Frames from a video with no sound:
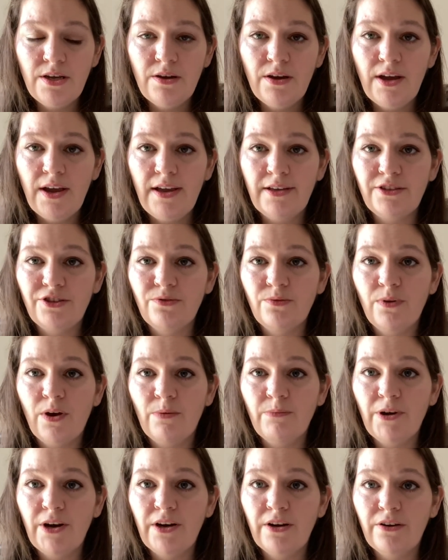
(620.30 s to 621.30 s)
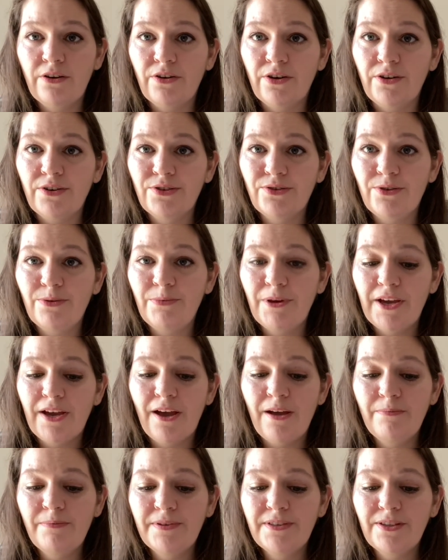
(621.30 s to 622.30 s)
do Walmart grocery
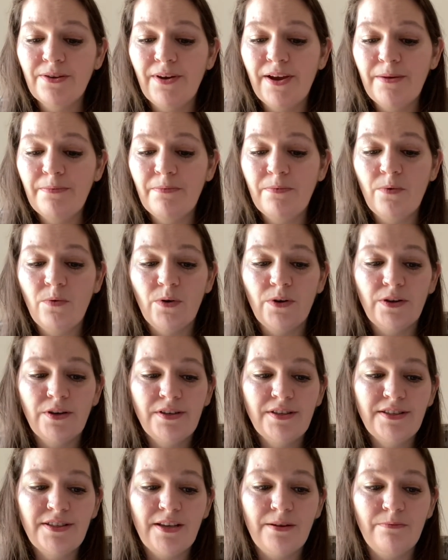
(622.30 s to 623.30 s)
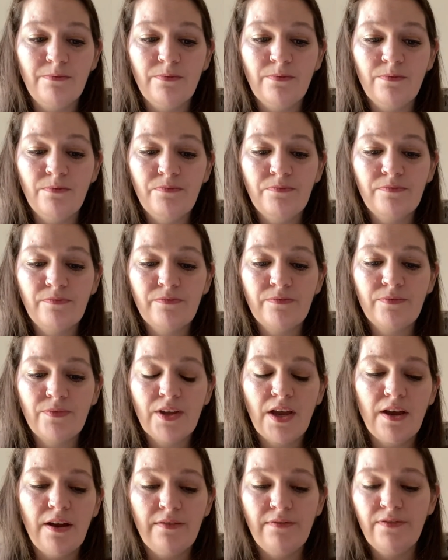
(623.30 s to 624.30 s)
pickup, so I ordered some
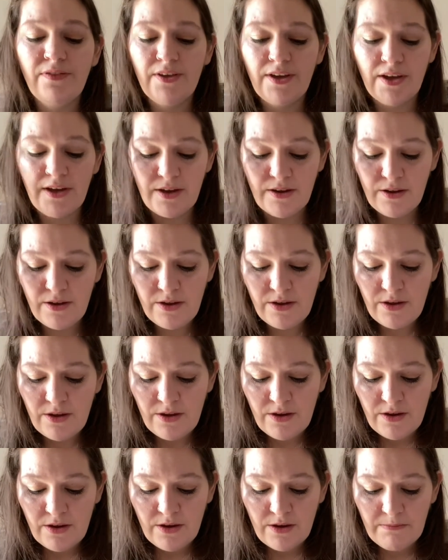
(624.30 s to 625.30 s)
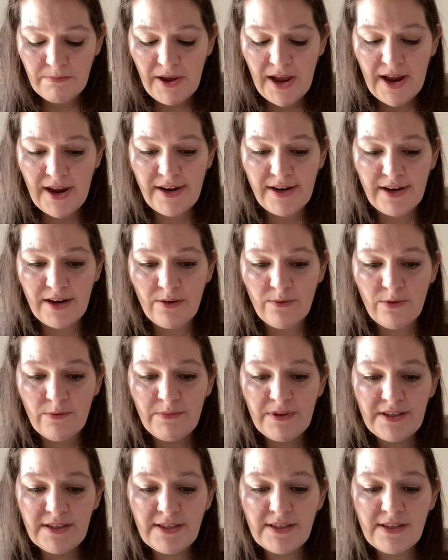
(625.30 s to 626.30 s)
of the Pioneer
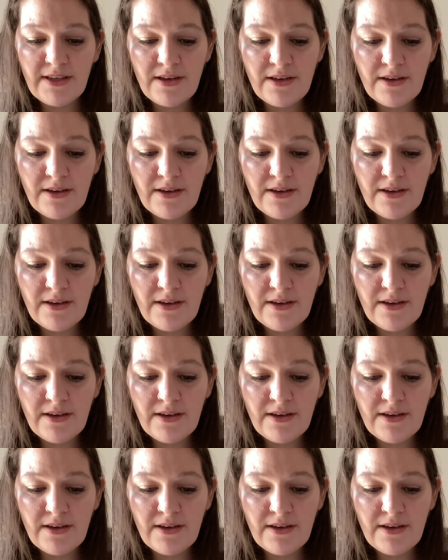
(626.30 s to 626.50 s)
Women's